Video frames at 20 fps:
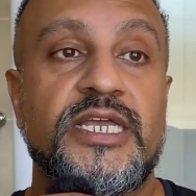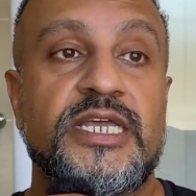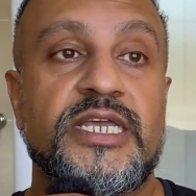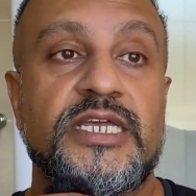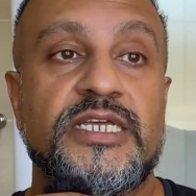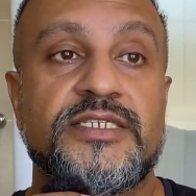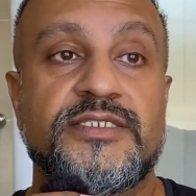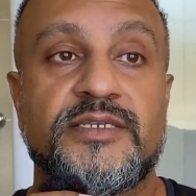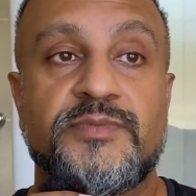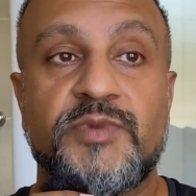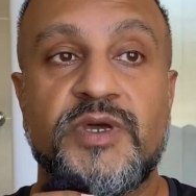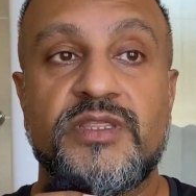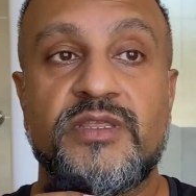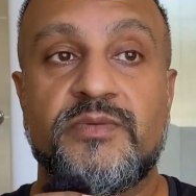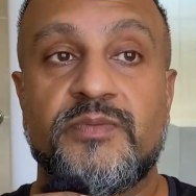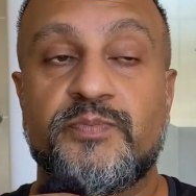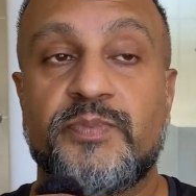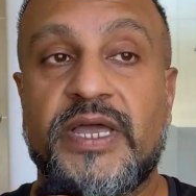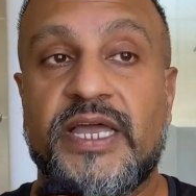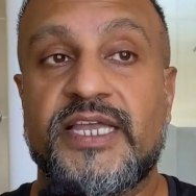some other
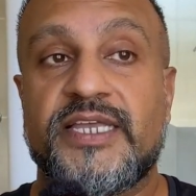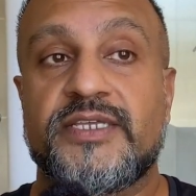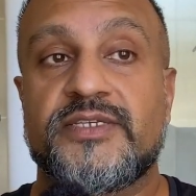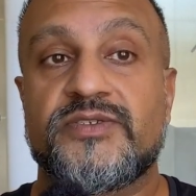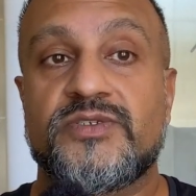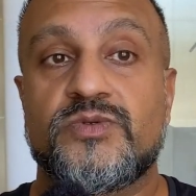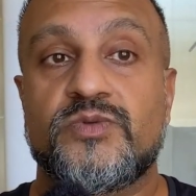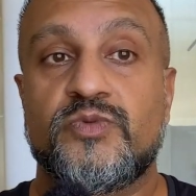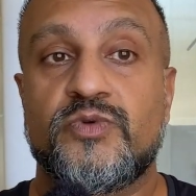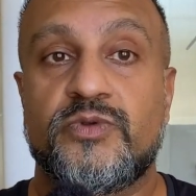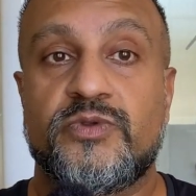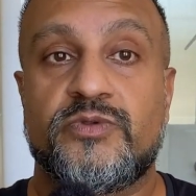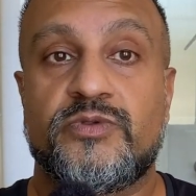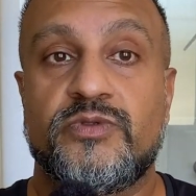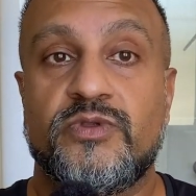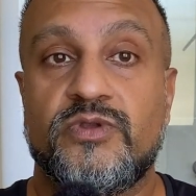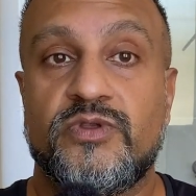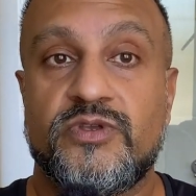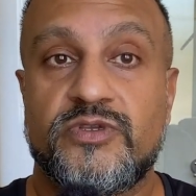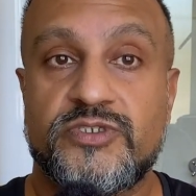banks would
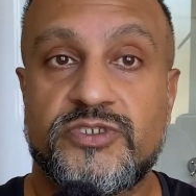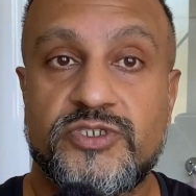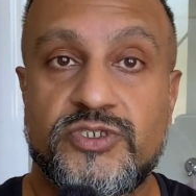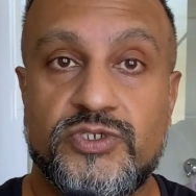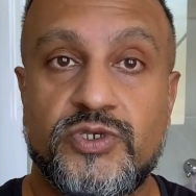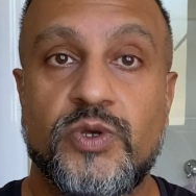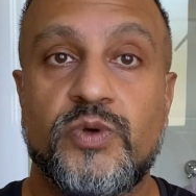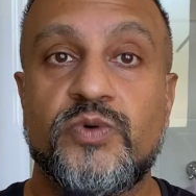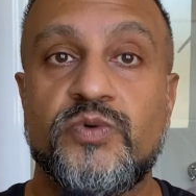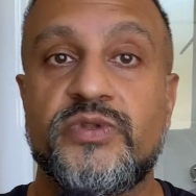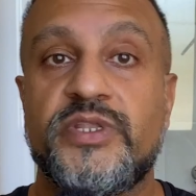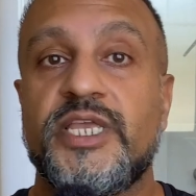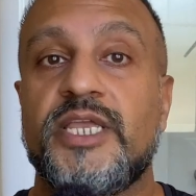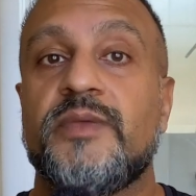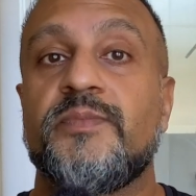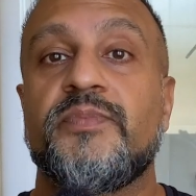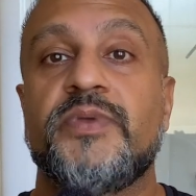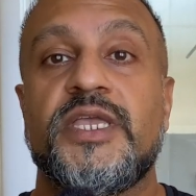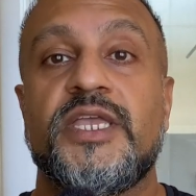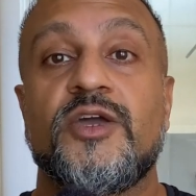solely
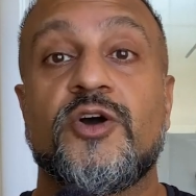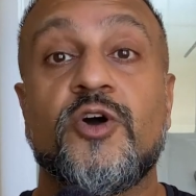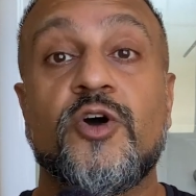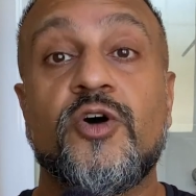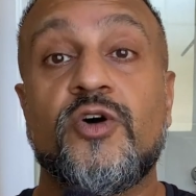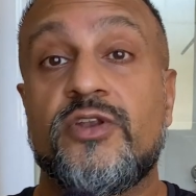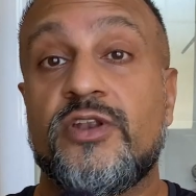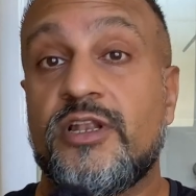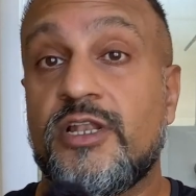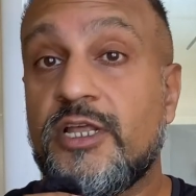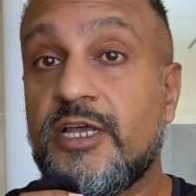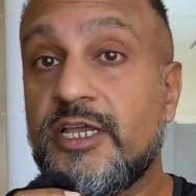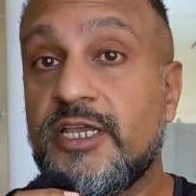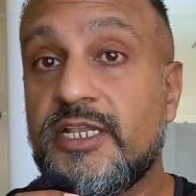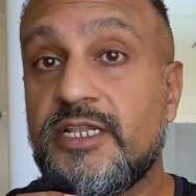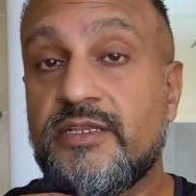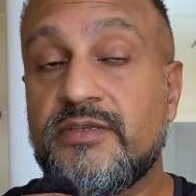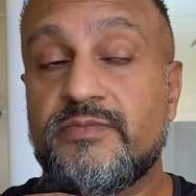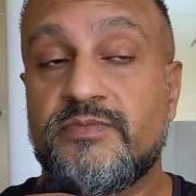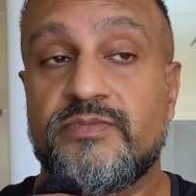be
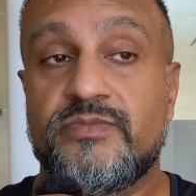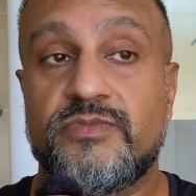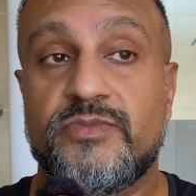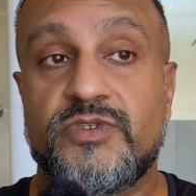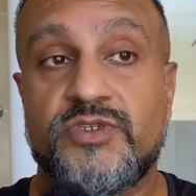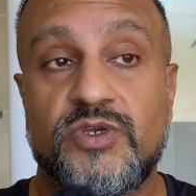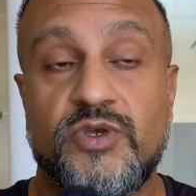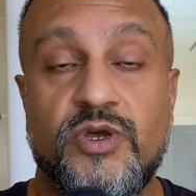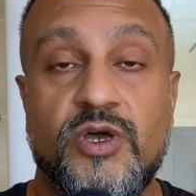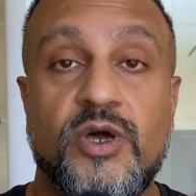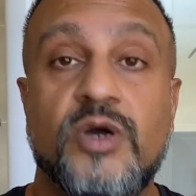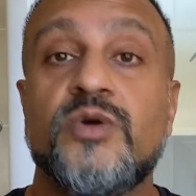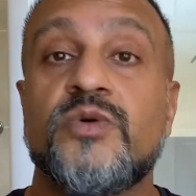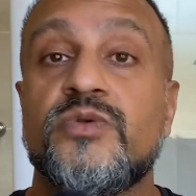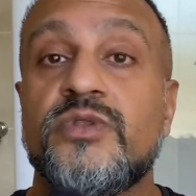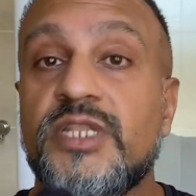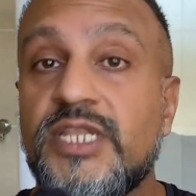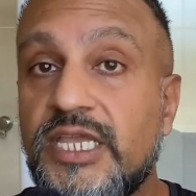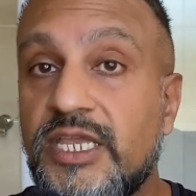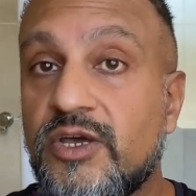online, so
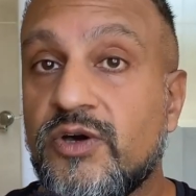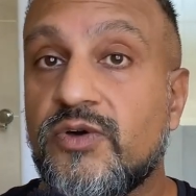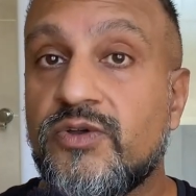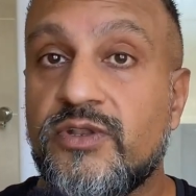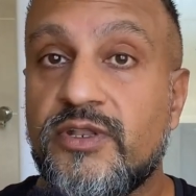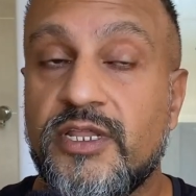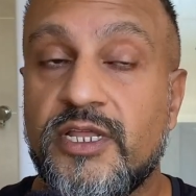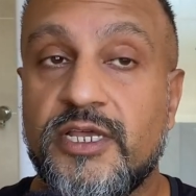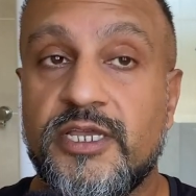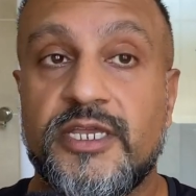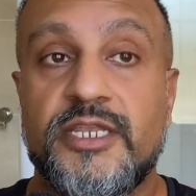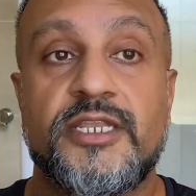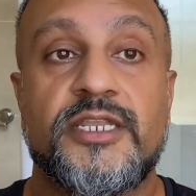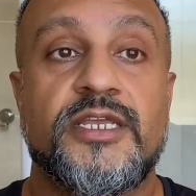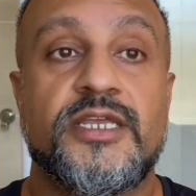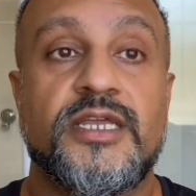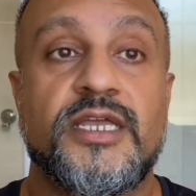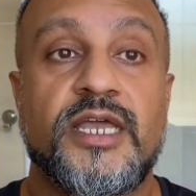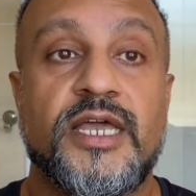only online.